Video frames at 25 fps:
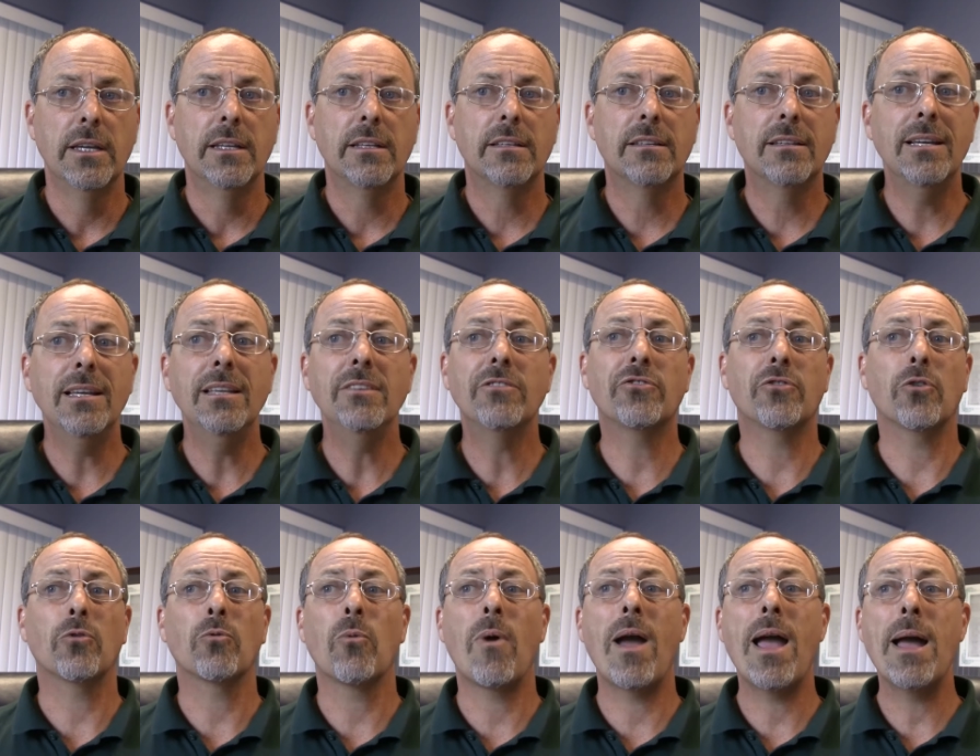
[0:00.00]
tends to
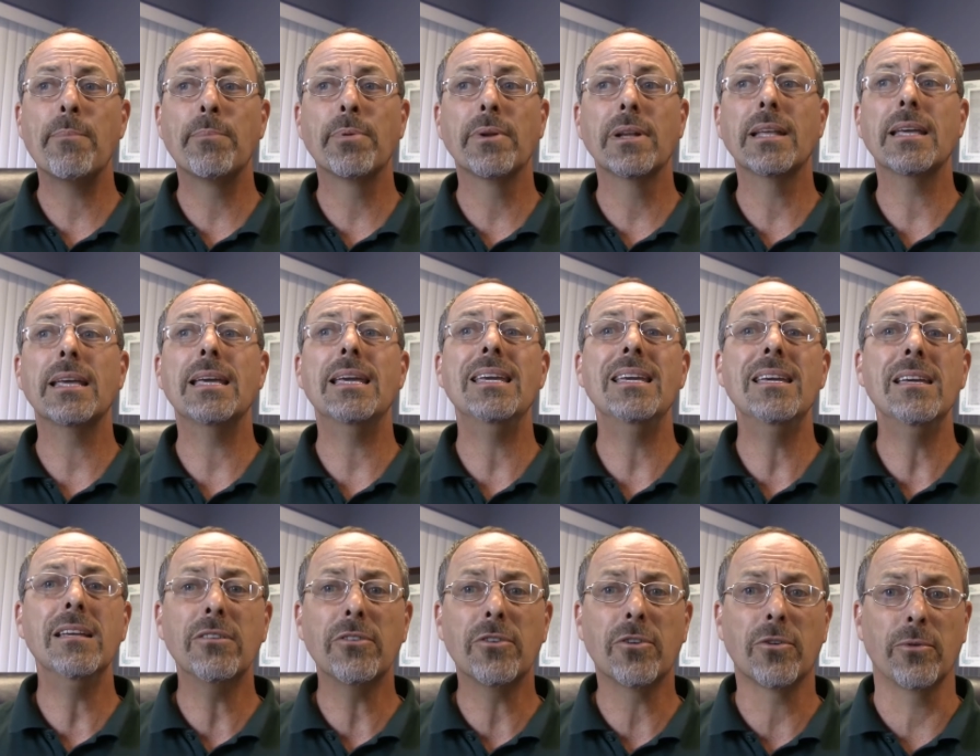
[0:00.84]
rapidly
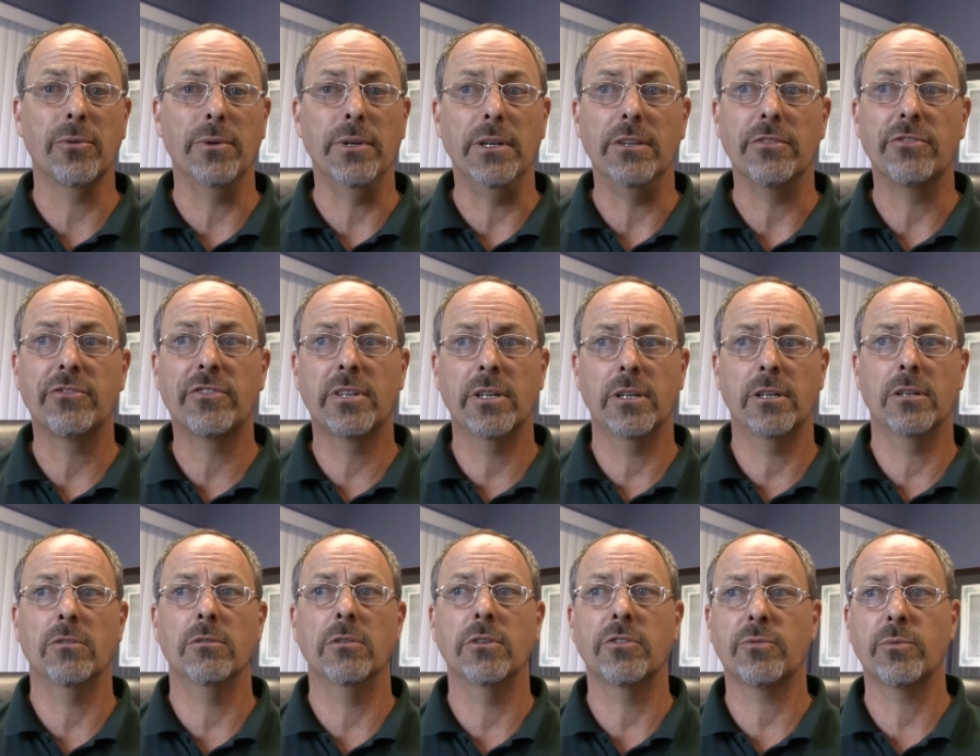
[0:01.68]
increase
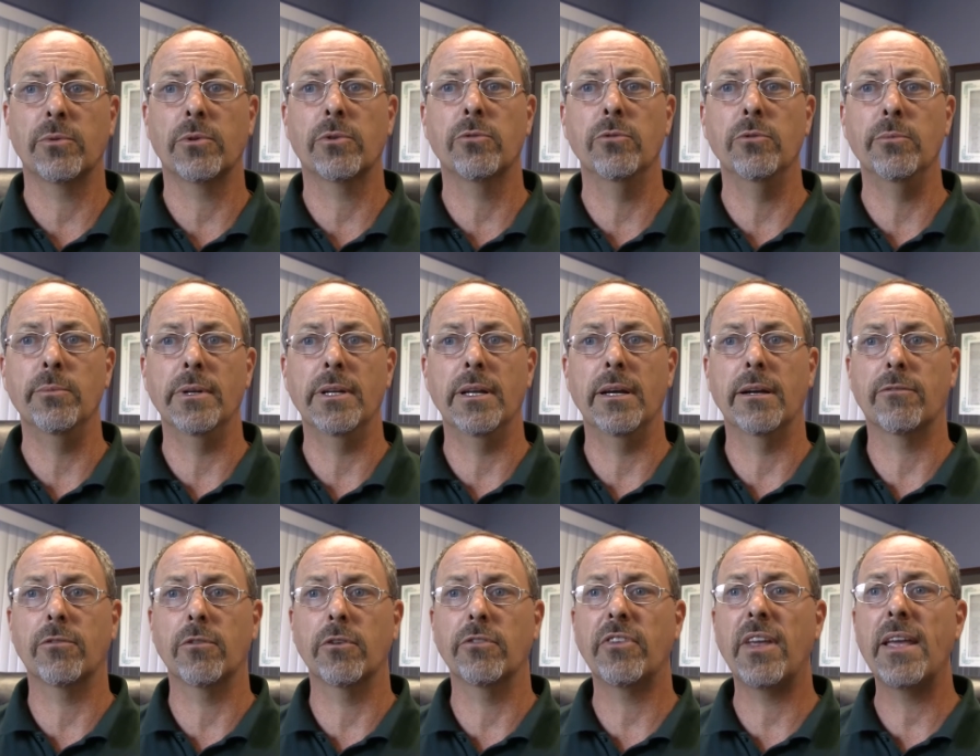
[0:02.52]
terrorist recruitment
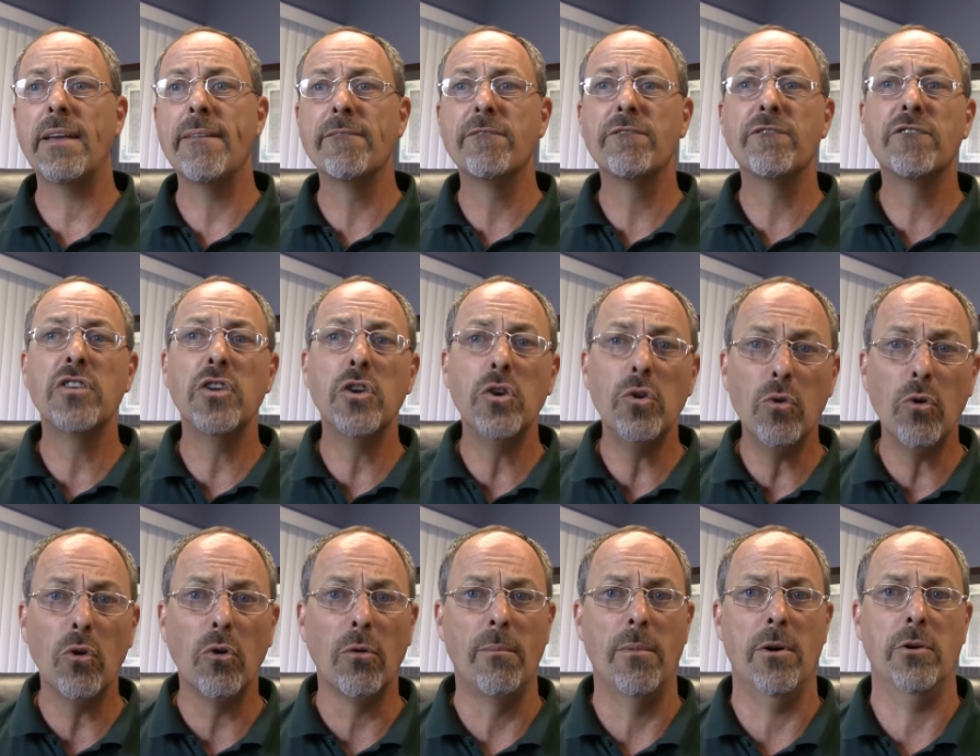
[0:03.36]
efforts and
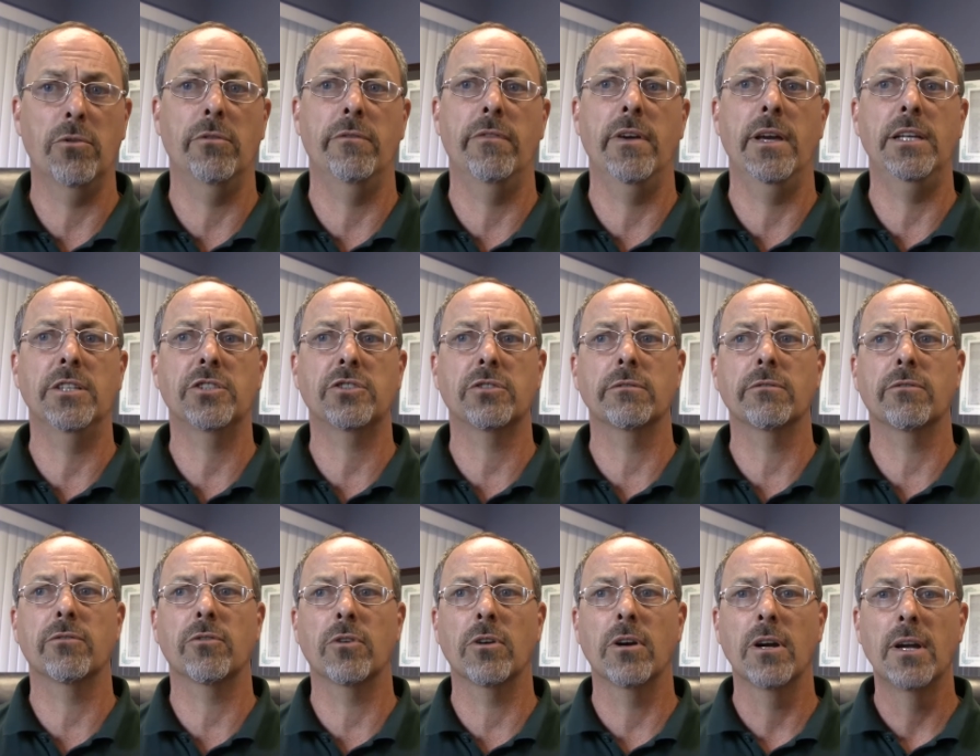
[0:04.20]
fuel motivation
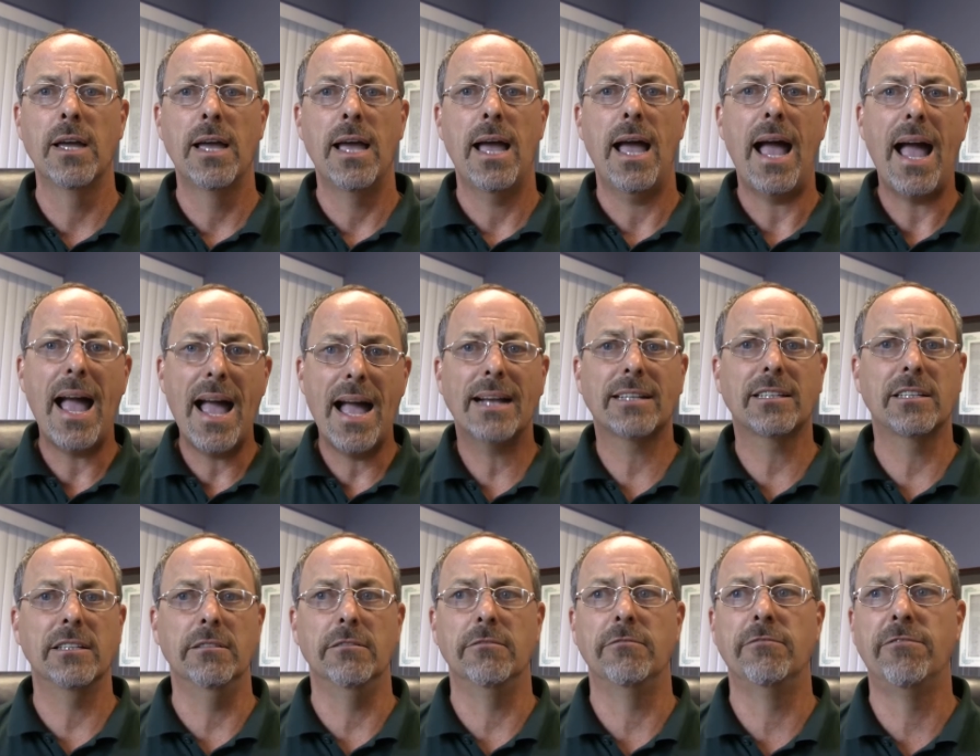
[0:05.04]
for
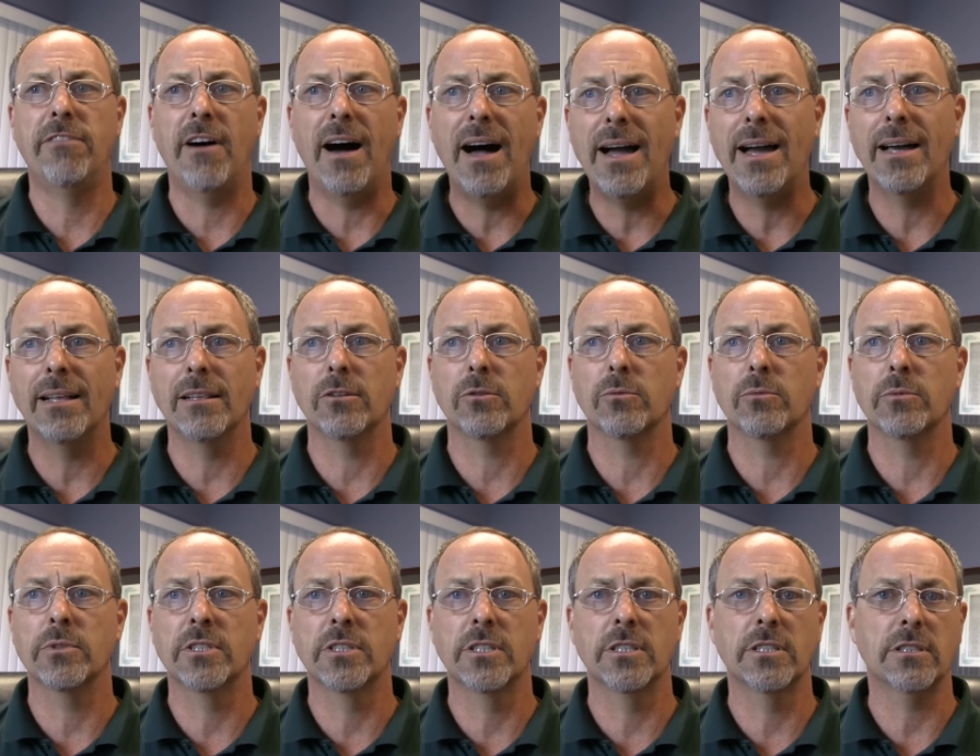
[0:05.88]
active, violent
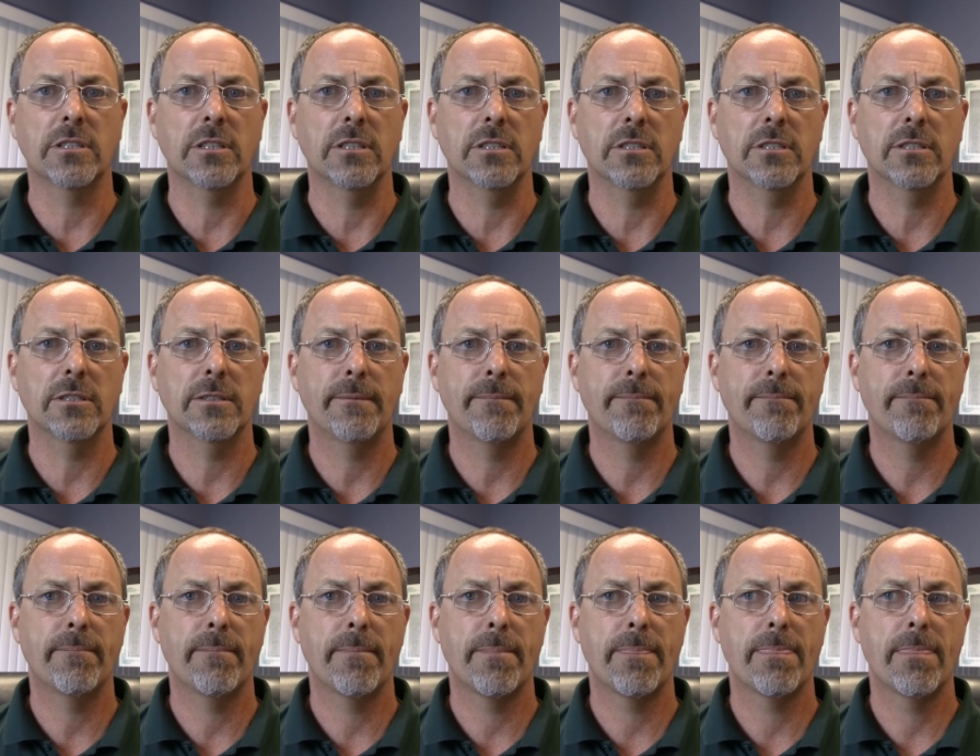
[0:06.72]
resistance.
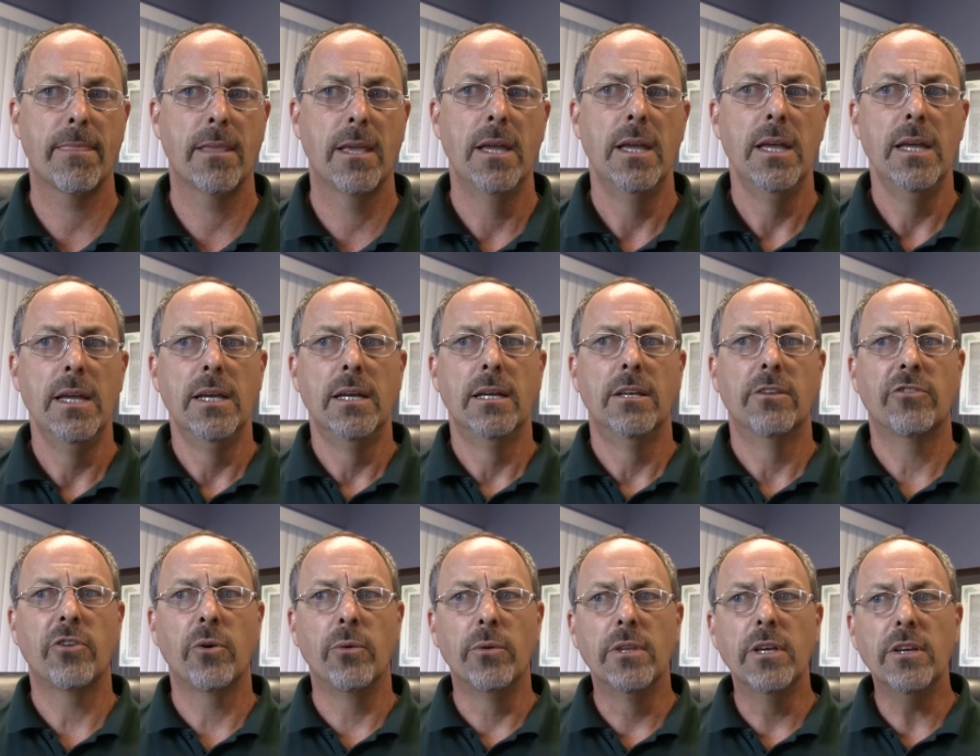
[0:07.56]

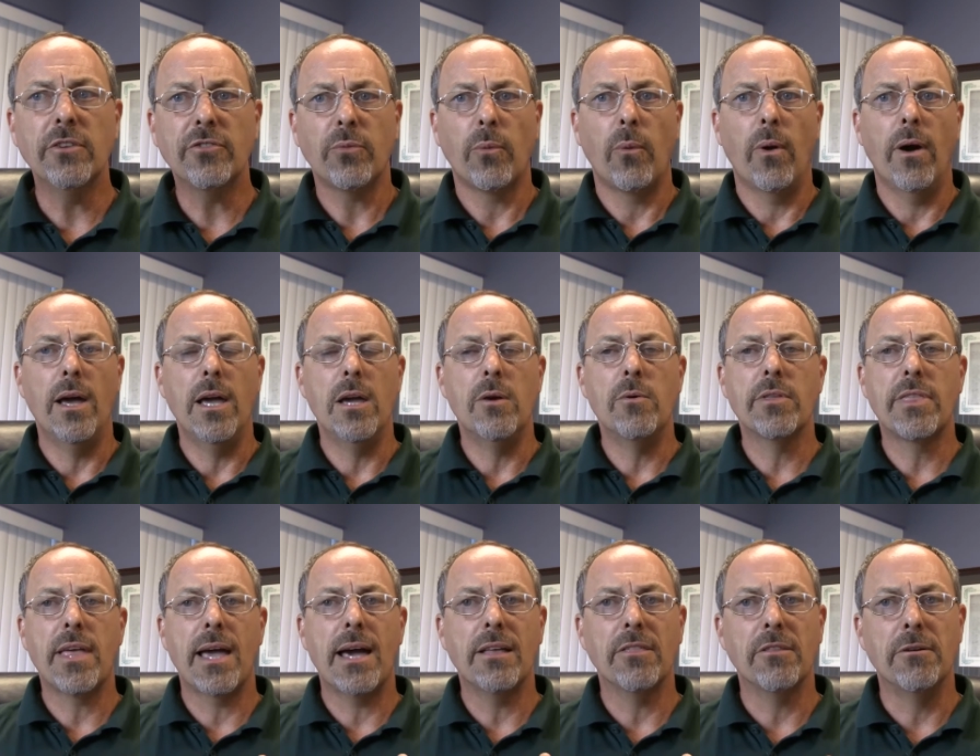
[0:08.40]
So in this way,
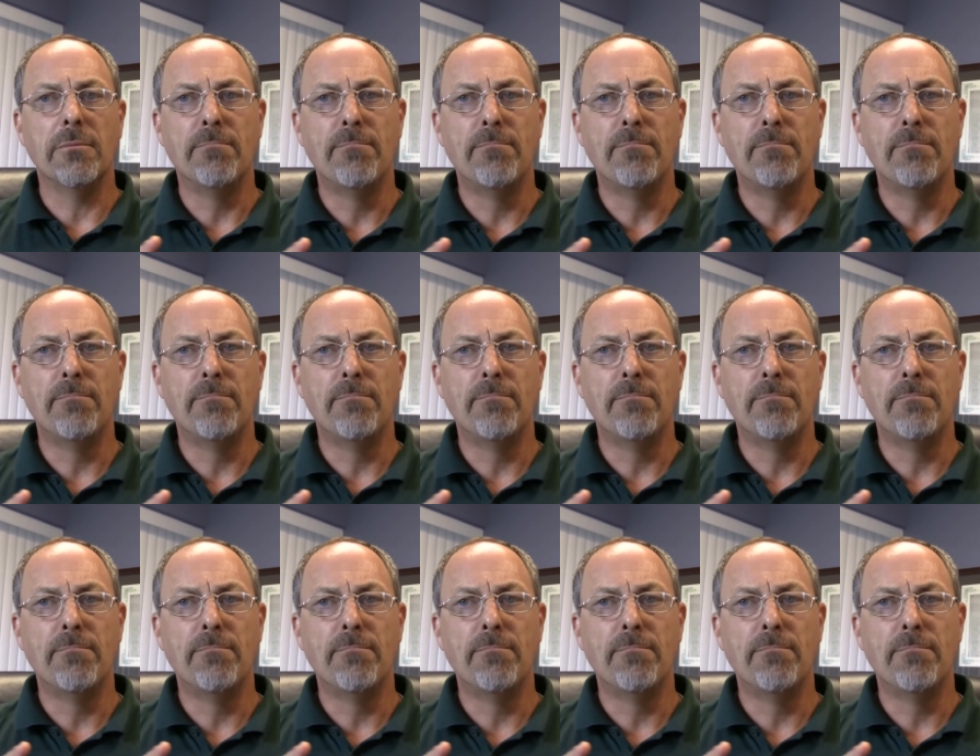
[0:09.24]
without the